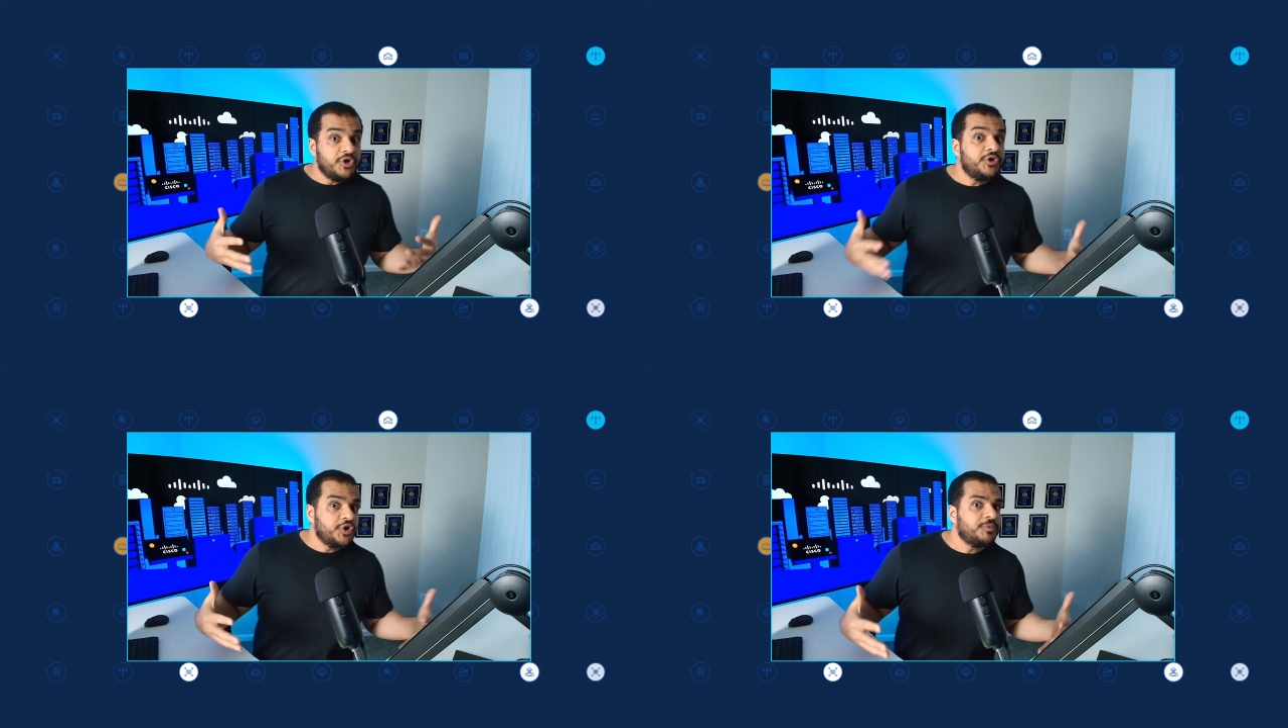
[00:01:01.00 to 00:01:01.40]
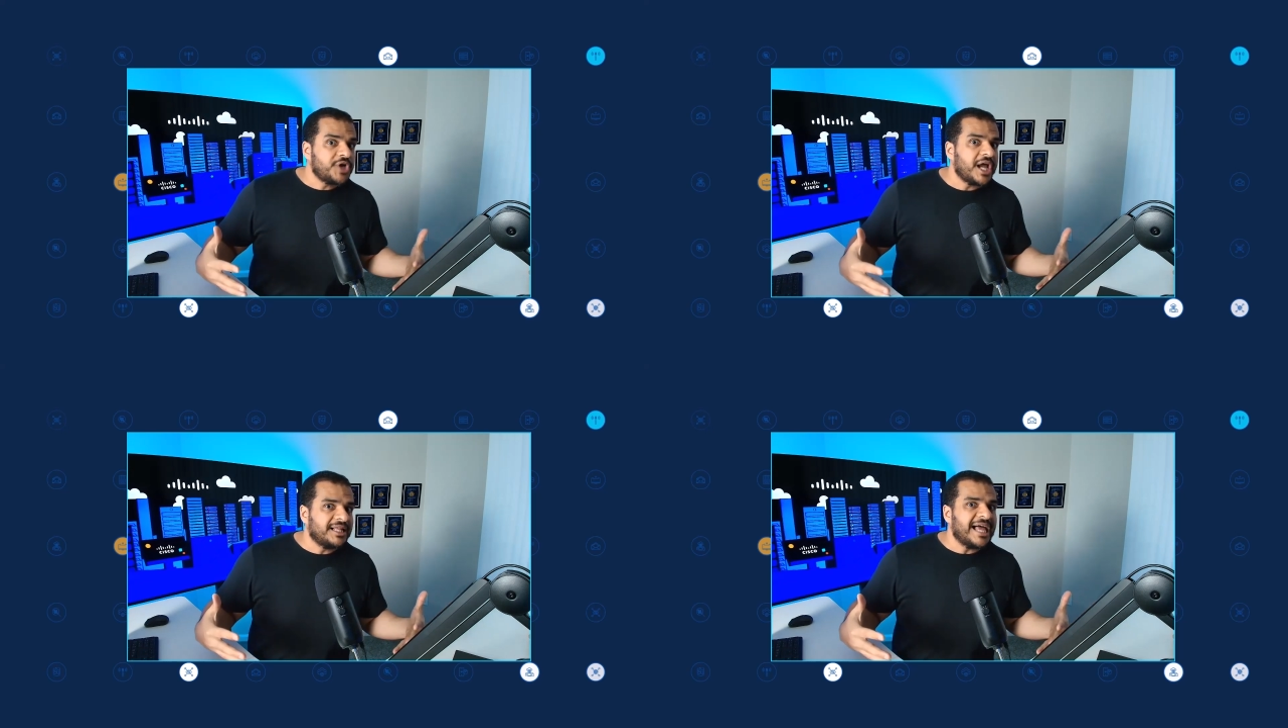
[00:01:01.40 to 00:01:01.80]
YouTube
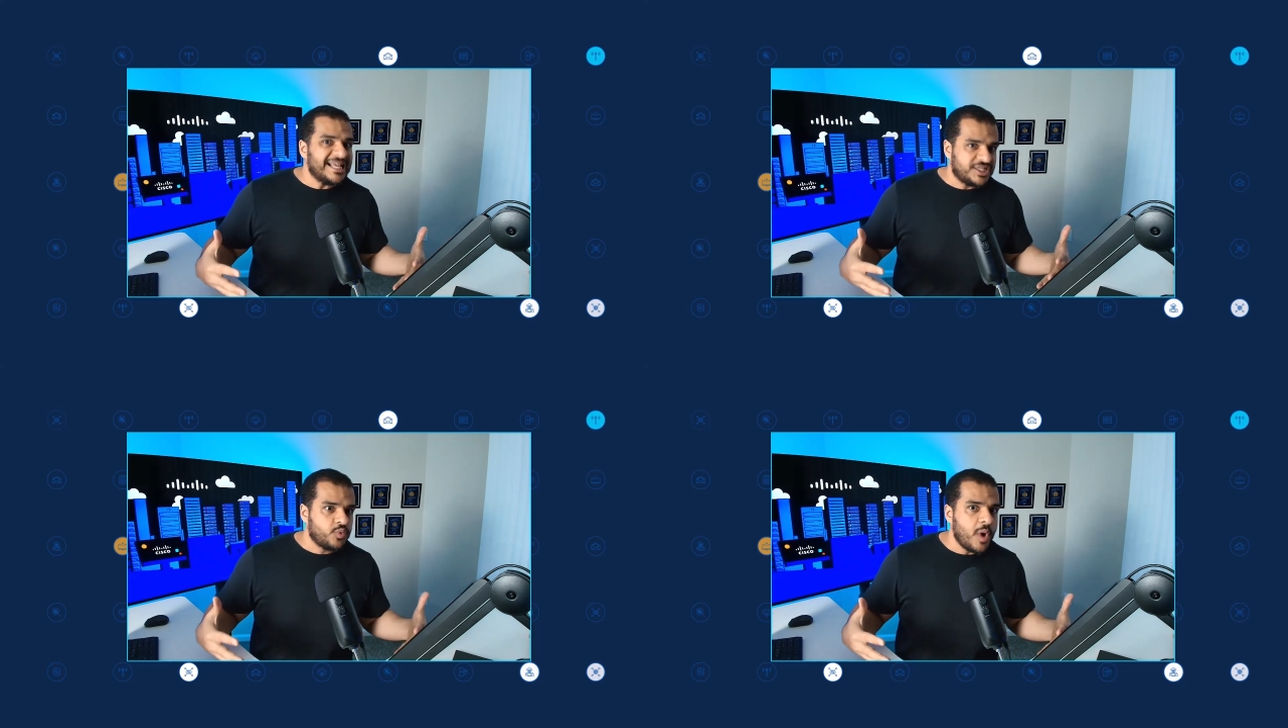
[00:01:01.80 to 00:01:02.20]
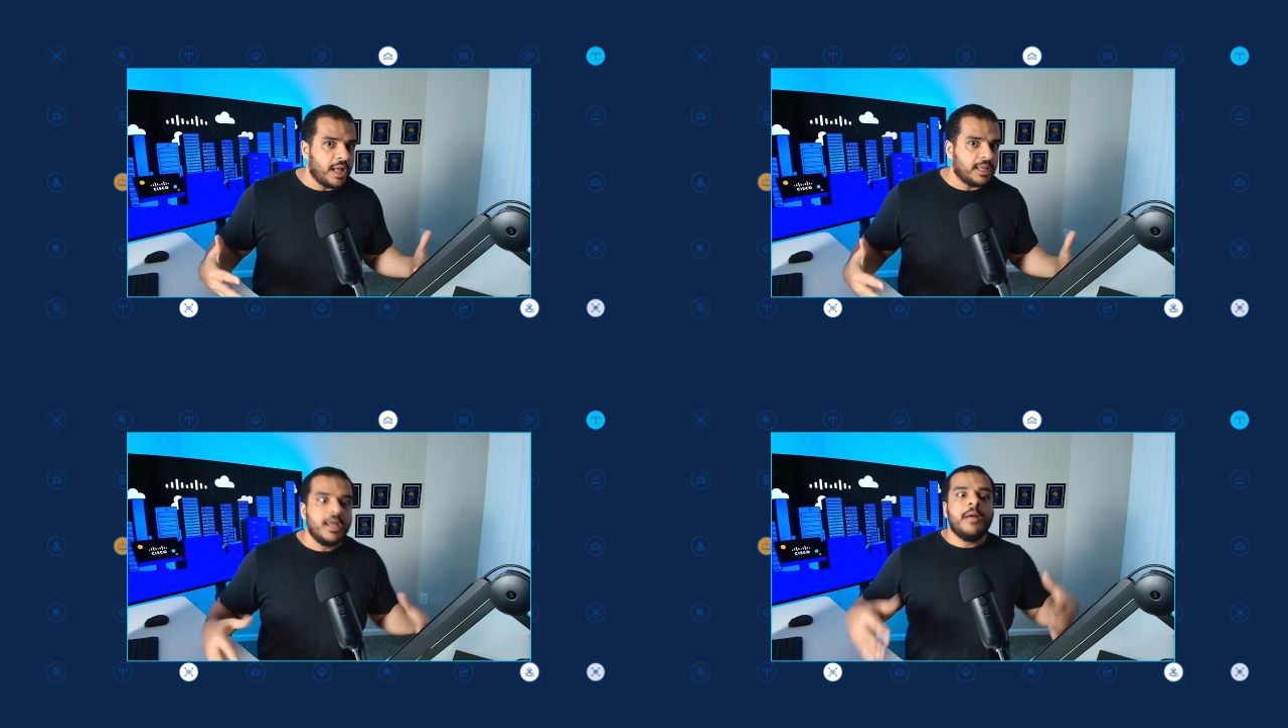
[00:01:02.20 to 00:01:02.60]
channel as
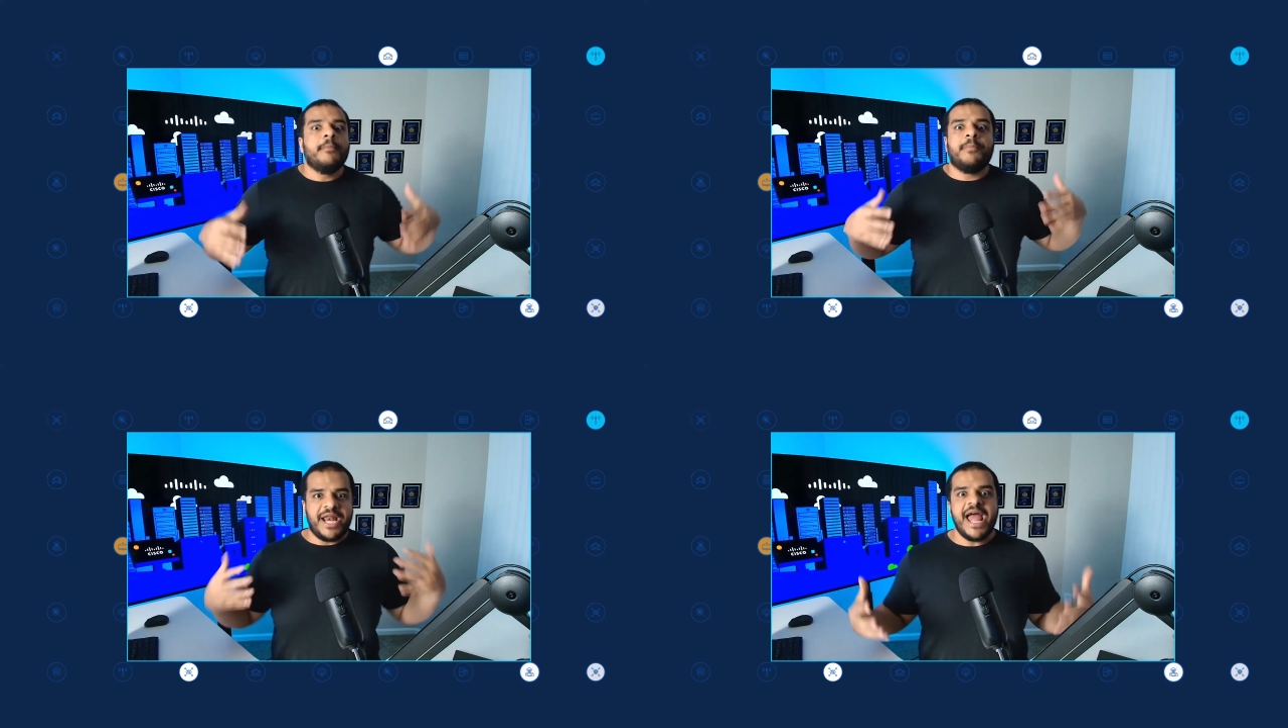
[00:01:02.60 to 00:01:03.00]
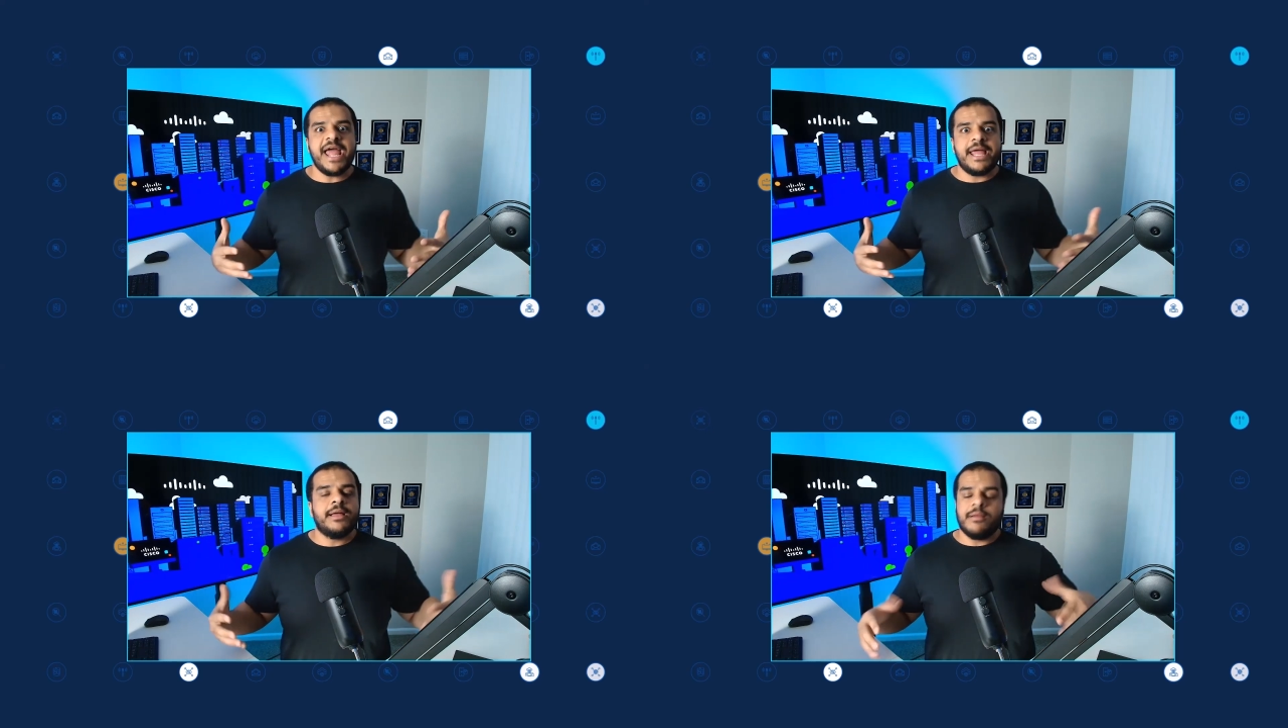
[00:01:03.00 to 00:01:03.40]
well. But
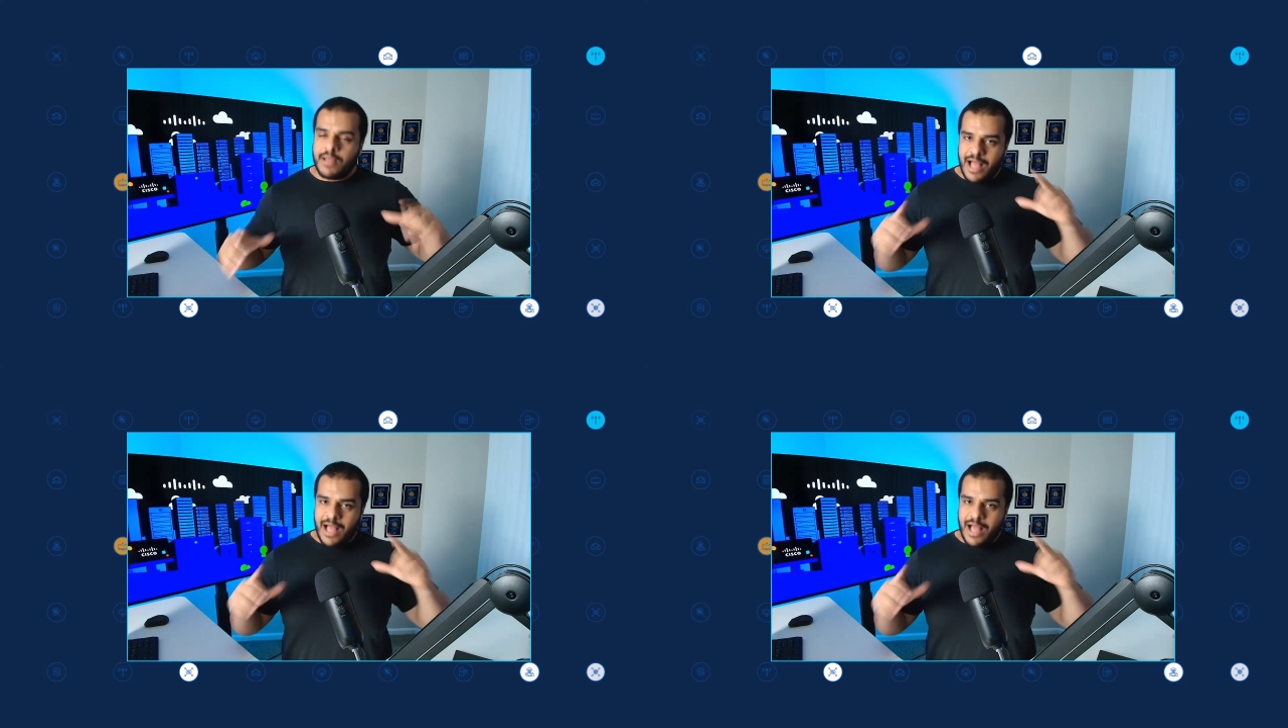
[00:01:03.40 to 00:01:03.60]
hey,